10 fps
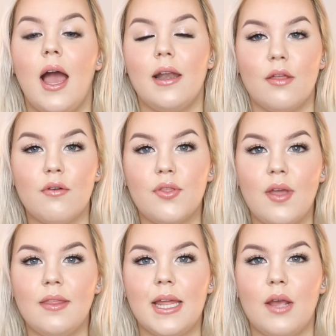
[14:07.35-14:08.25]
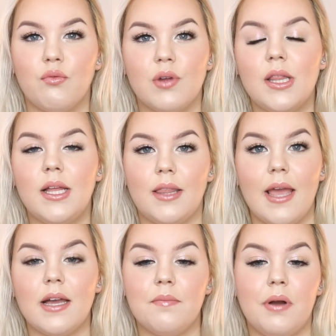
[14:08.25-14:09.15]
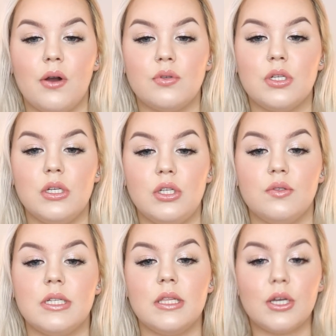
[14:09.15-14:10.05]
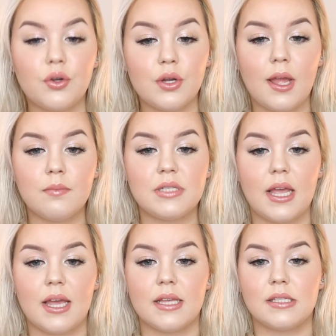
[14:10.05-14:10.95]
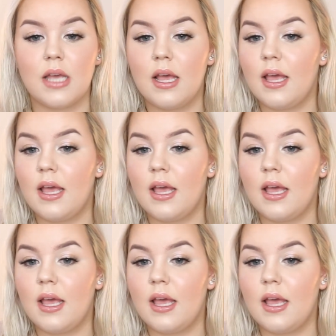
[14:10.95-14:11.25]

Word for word: Another thing that I really like about using the creams is